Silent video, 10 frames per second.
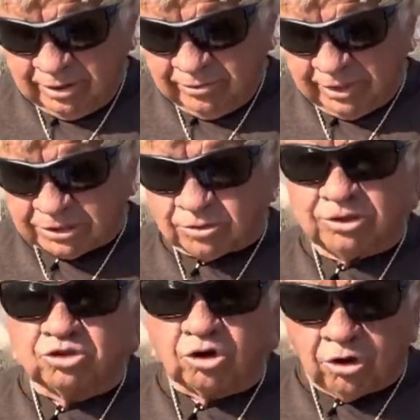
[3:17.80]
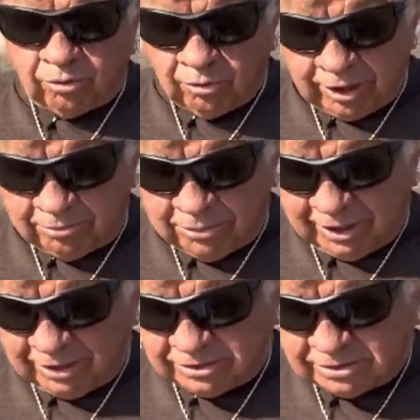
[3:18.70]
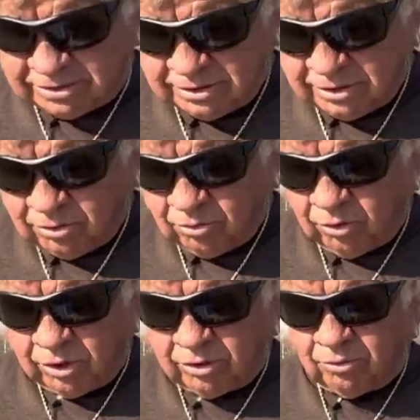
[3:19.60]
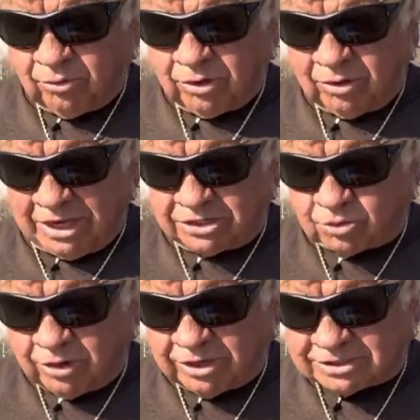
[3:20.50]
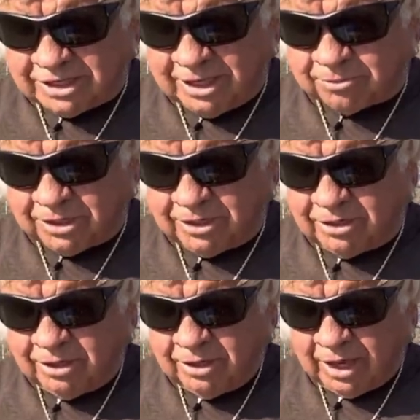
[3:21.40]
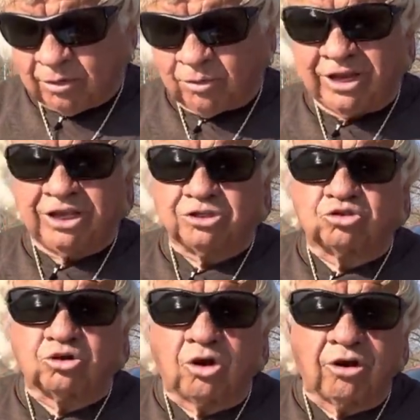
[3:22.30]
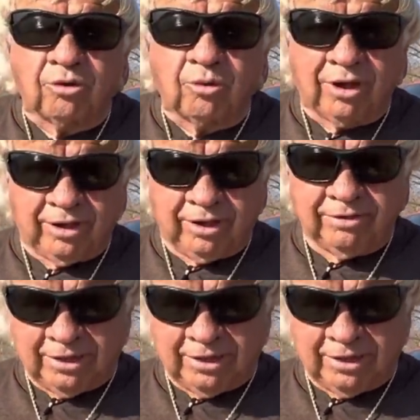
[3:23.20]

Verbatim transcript: That's what drawn away means. When, when each one is tempted and when he is drawn away,